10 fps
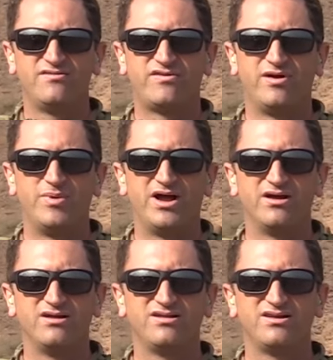from
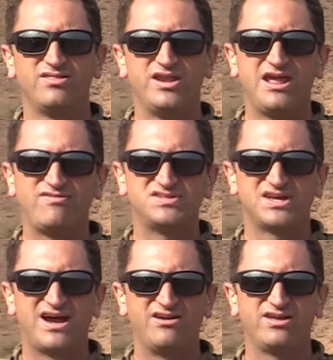uh, the Navy
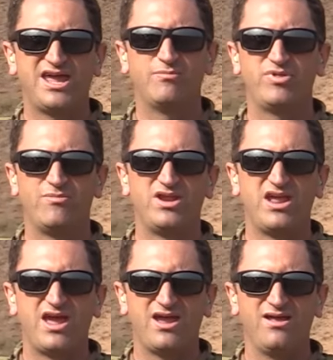side the Camp
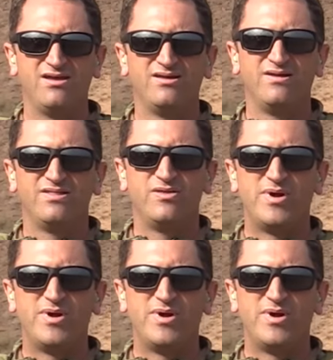Lemonnier, the